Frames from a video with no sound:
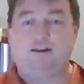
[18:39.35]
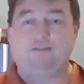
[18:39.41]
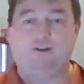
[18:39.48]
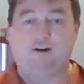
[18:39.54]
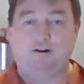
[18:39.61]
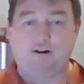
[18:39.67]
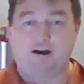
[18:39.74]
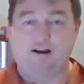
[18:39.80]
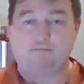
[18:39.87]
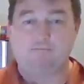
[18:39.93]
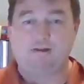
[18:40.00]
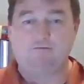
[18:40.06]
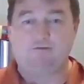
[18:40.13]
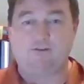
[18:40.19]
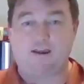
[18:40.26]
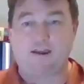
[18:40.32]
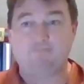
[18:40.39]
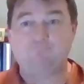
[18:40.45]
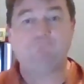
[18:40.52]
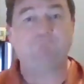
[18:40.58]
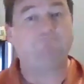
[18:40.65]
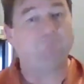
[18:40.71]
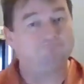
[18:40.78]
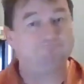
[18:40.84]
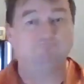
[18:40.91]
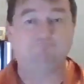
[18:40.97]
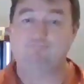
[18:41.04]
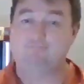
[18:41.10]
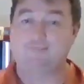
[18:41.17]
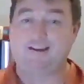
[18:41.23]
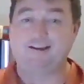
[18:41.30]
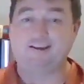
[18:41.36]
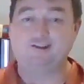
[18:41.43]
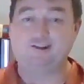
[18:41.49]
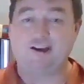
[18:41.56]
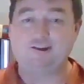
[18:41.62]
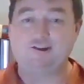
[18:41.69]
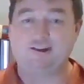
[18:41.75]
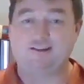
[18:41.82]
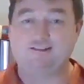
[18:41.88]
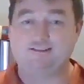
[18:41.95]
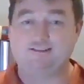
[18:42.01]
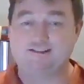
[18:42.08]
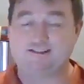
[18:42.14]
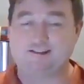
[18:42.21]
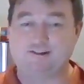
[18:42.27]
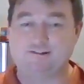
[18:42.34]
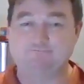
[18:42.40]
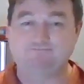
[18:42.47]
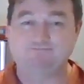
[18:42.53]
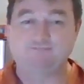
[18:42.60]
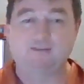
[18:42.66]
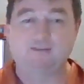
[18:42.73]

If you're not a mint fan, it can change you. So